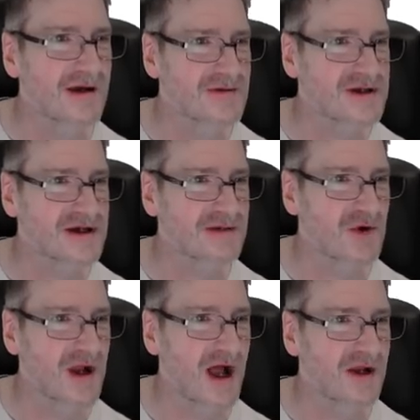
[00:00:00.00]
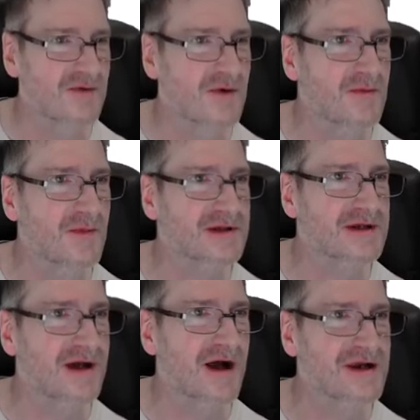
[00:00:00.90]
It's much more colourful,
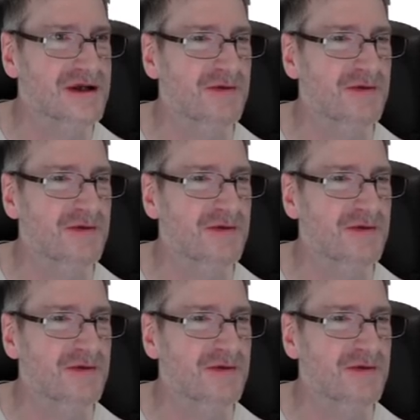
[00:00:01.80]
but uh, I